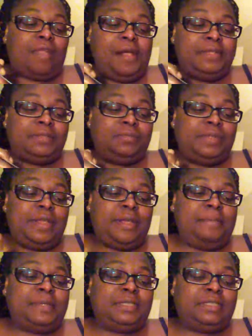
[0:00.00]
It's
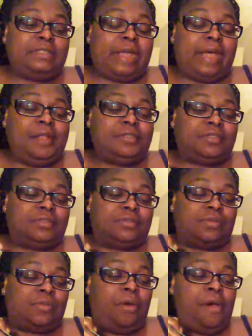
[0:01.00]
weird being in high
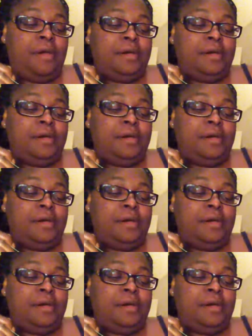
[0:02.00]
school.